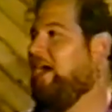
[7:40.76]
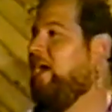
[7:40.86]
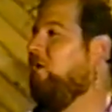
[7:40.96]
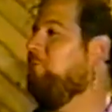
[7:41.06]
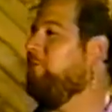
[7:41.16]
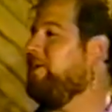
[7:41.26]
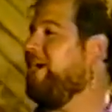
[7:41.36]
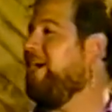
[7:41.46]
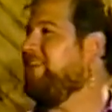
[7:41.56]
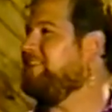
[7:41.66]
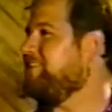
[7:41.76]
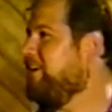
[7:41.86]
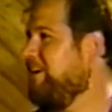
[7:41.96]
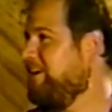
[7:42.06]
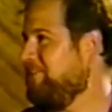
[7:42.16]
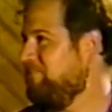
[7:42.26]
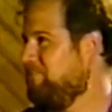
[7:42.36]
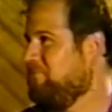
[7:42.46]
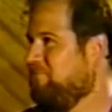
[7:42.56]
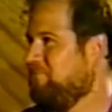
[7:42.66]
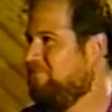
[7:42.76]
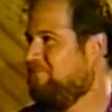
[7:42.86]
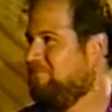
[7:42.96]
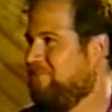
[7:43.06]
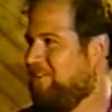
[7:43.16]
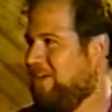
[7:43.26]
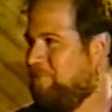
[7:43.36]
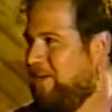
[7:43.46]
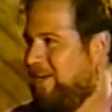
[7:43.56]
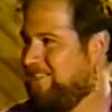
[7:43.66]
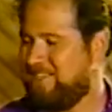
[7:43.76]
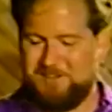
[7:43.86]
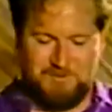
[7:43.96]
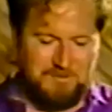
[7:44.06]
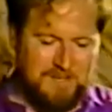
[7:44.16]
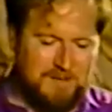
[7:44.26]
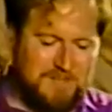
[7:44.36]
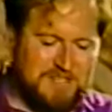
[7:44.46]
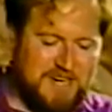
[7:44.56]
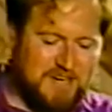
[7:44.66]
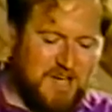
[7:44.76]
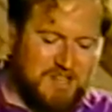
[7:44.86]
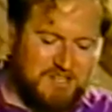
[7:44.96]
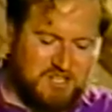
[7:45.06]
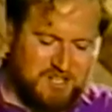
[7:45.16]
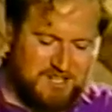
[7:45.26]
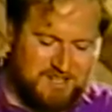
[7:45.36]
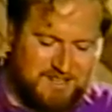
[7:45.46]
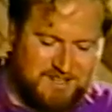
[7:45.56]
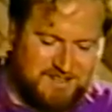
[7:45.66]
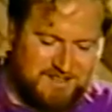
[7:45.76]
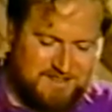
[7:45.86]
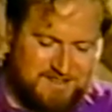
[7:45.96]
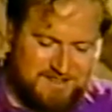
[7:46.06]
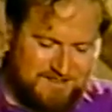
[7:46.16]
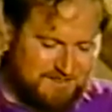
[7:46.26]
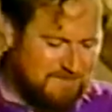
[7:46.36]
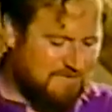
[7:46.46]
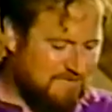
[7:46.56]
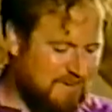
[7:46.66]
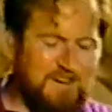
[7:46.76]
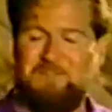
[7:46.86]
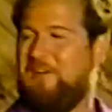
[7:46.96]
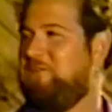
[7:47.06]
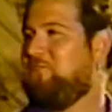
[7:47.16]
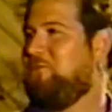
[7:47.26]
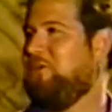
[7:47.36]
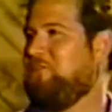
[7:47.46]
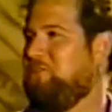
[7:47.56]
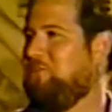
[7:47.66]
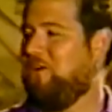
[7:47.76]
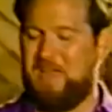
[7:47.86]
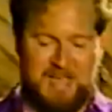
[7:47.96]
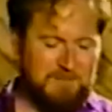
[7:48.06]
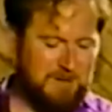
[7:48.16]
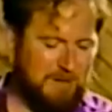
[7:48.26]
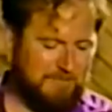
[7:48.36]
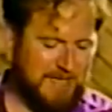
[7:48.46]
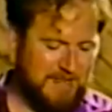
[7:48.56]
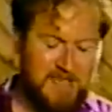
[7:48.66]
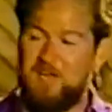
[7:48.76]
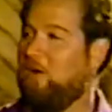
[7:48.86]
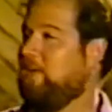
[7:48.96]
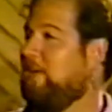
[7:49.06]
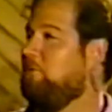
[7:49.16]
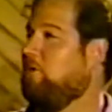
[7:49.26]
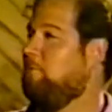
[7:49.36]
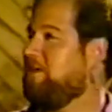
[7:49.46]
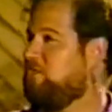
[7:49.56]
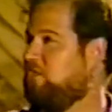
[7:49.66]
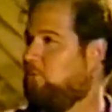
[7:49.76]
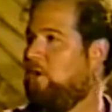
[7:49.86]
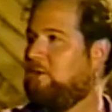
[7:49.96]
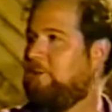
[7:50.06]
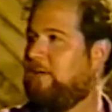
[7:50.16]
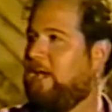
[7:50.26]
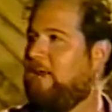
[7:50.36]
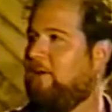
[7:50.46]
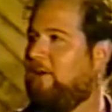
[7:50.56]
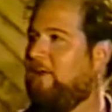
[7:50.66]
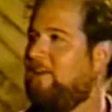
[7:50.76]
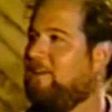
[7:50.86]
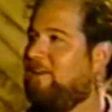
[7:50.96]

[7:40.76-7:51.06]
Albert Einstein. Albert Einstein, who developed the technology. Very famous quote. He was very adamant about that. Okay, we're going back to team one to pick a category.